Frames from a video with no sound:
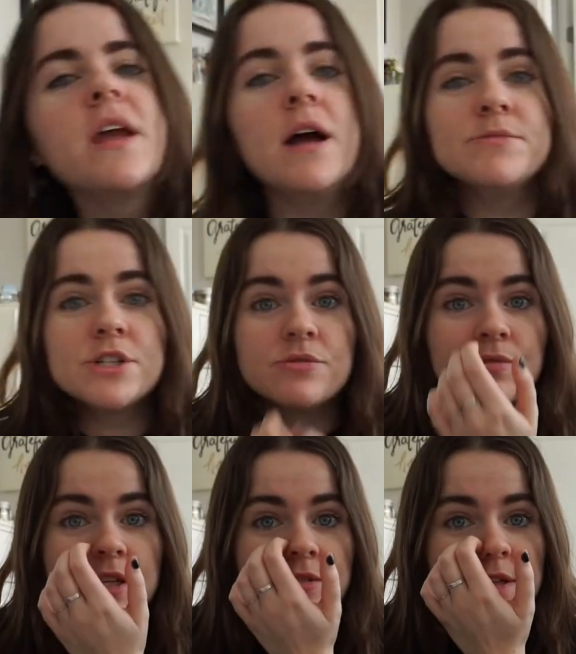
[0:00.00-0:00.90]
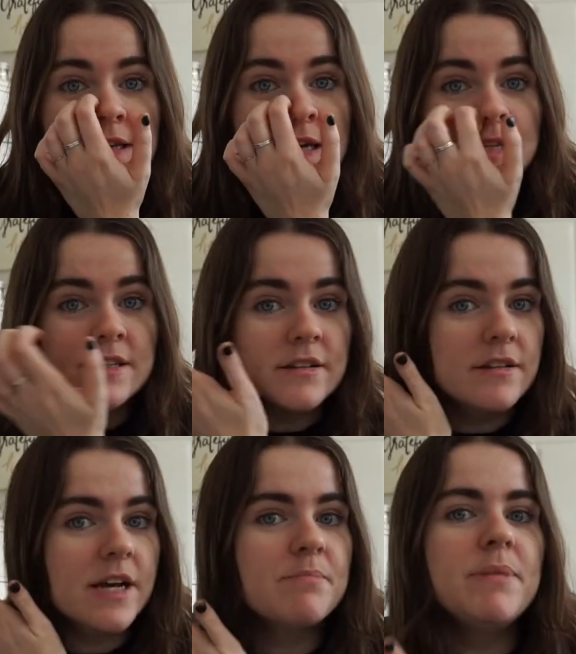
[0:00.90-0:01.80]
I'm just really into the
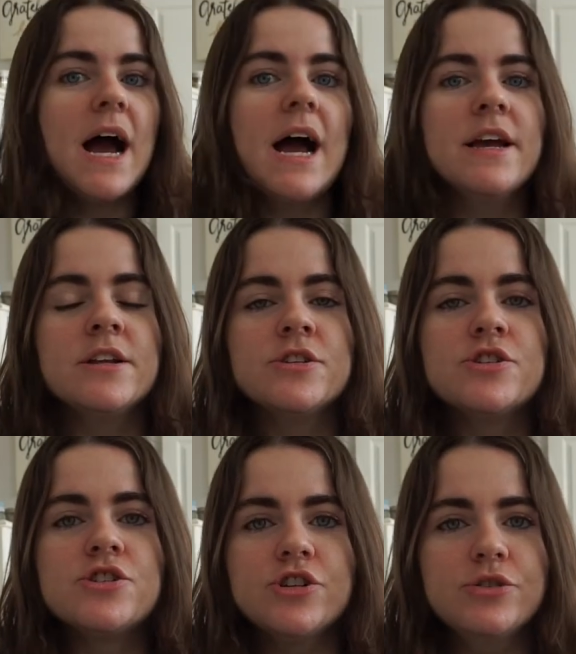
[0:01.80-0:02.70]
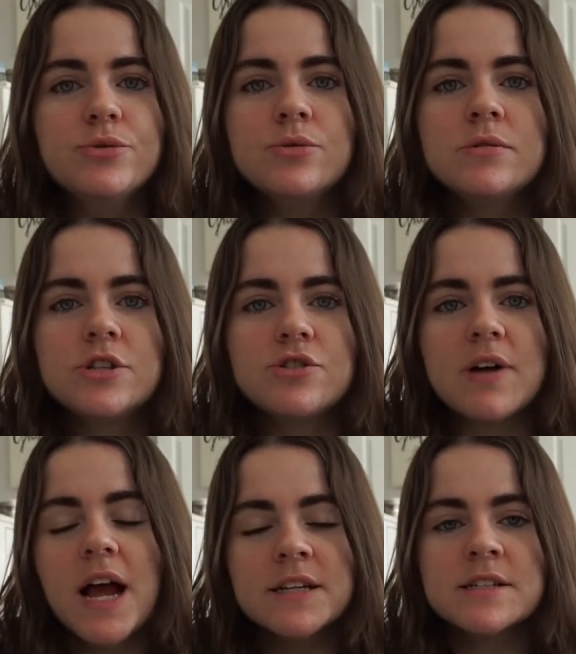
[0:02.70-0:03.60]
like patent shoe
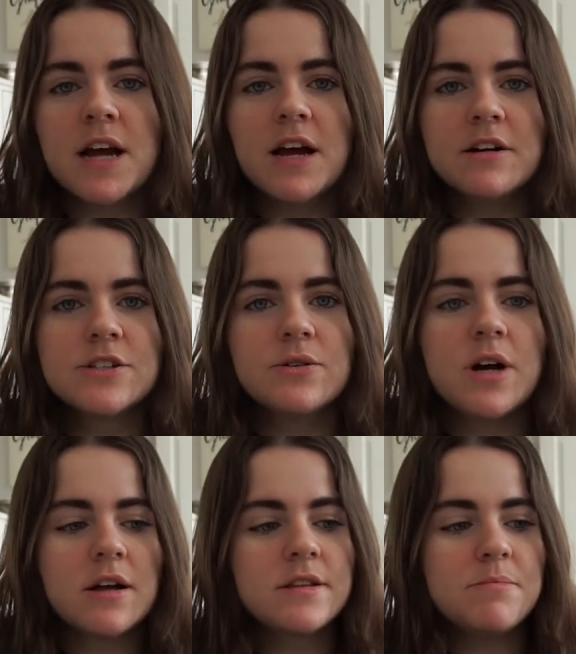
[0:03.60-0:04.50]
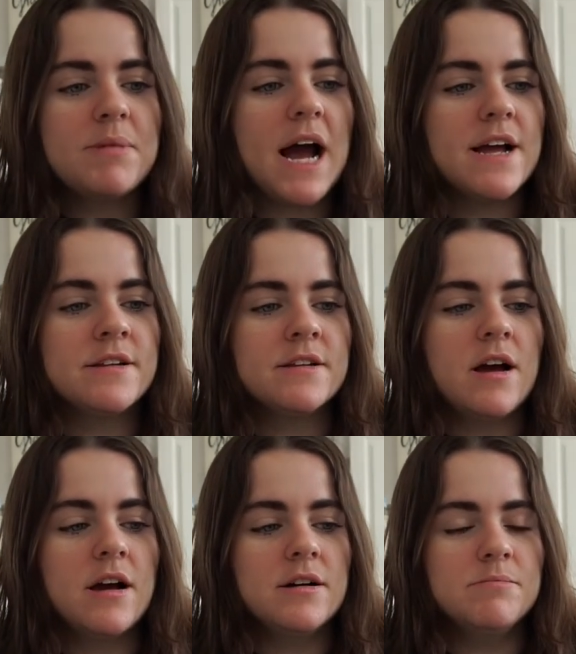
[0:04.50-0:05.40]
trend. I also got the patent
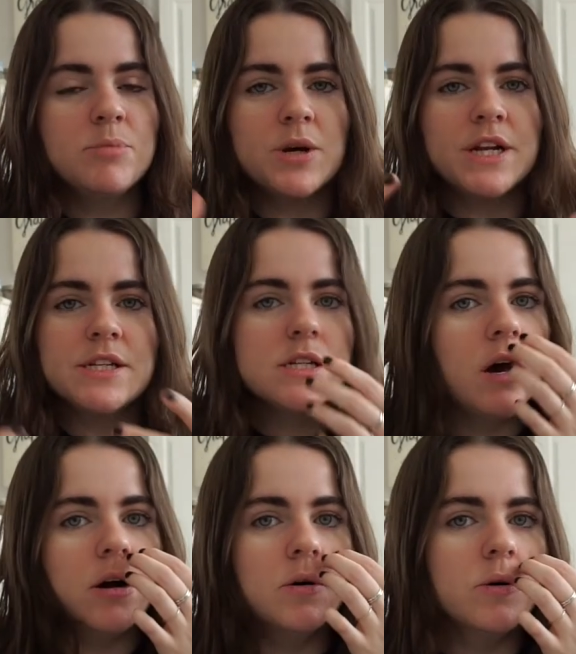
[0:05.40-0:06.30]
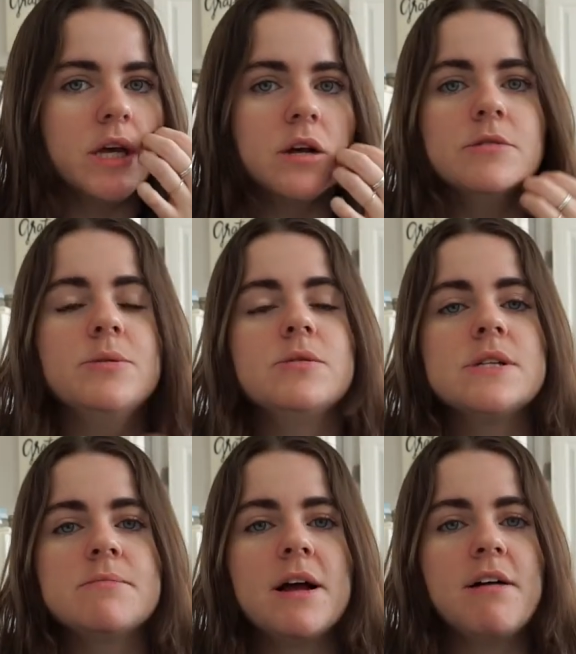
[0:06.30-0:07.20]
pointed toe heeled
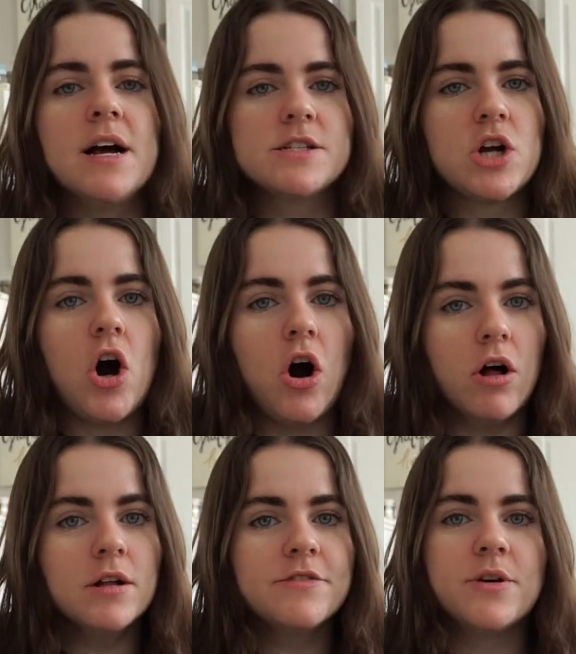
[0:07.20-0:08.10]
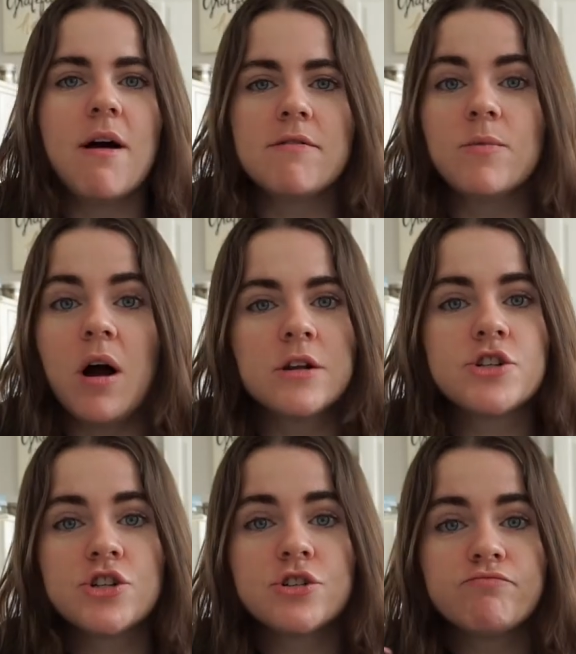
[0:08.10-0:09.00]
boots in my last haul. If you haven't
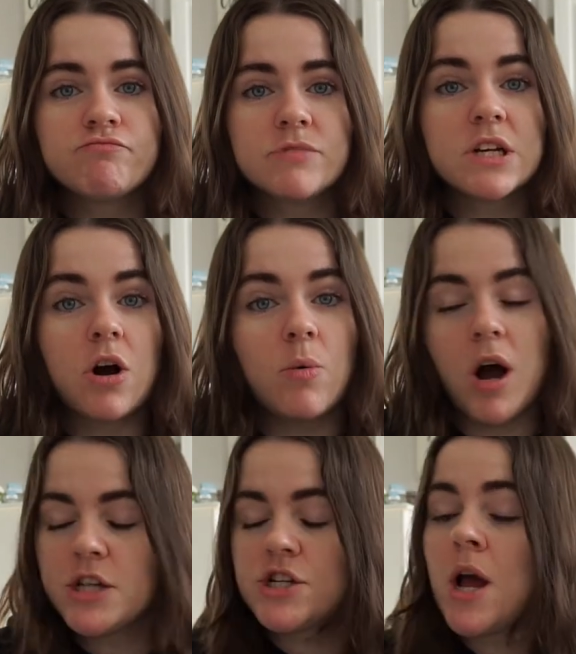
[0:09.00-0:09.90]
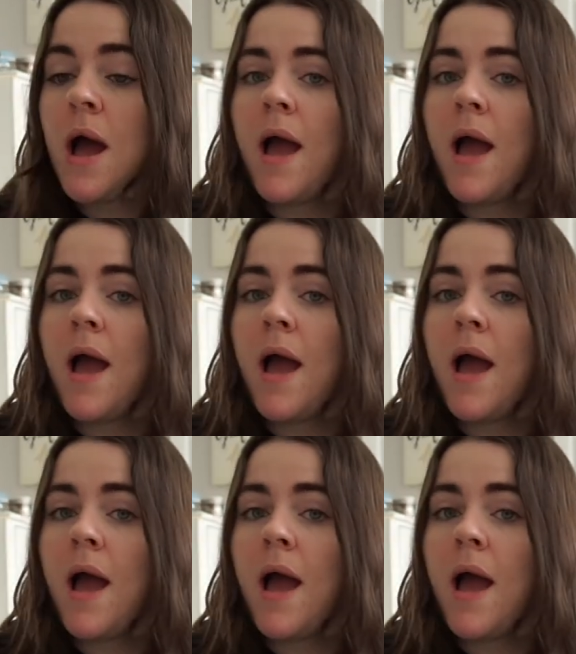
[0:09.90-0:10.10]
watched, go watch.